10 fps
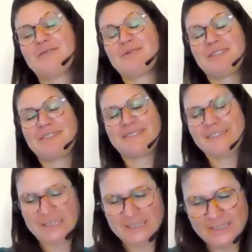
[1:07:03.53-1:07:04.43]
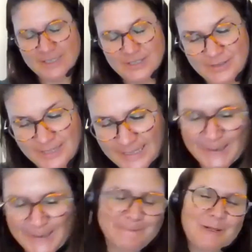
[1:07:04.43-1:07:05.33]
of course. Just
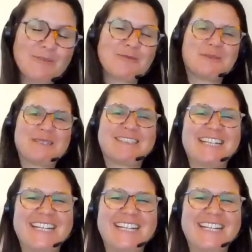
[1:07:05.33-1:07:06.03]
kidding. Of course.